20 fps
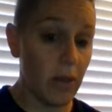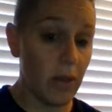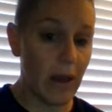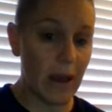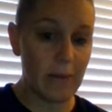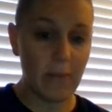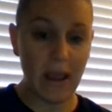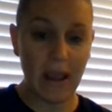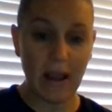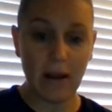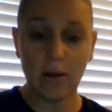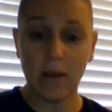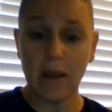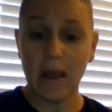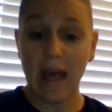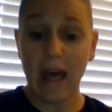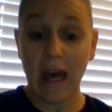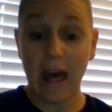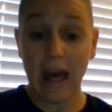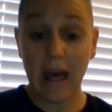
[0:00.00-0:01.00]
all that
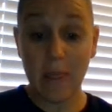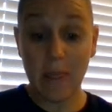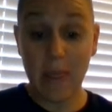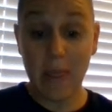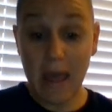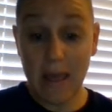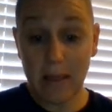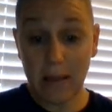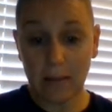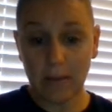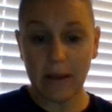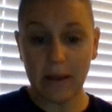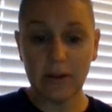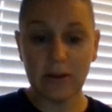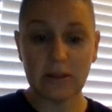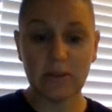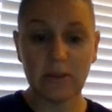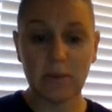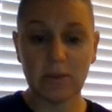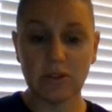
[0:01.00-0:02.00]
mail, and then the
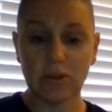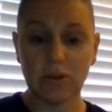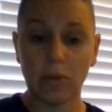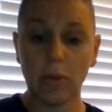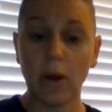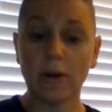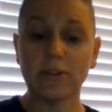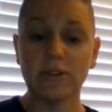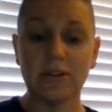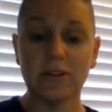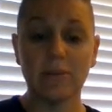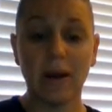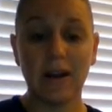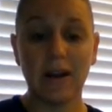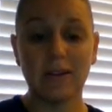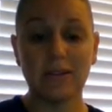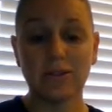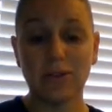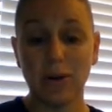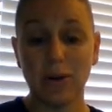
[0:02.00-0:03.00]
letters from Mr. Walter Dean
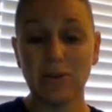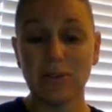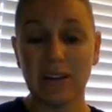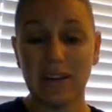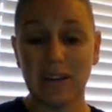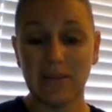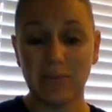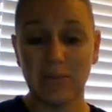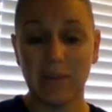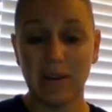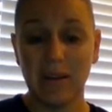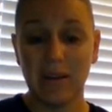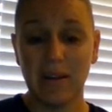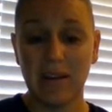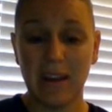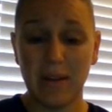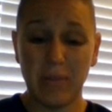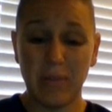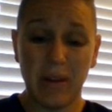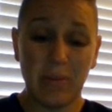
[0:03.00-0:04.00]
Myers go to him.
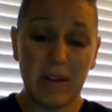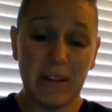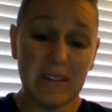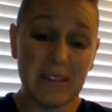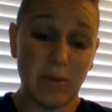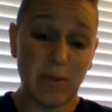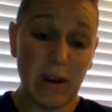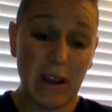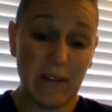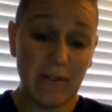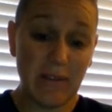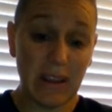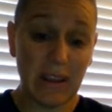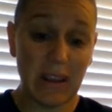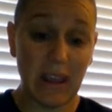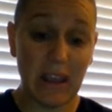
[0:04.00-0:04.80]
And maybe he's away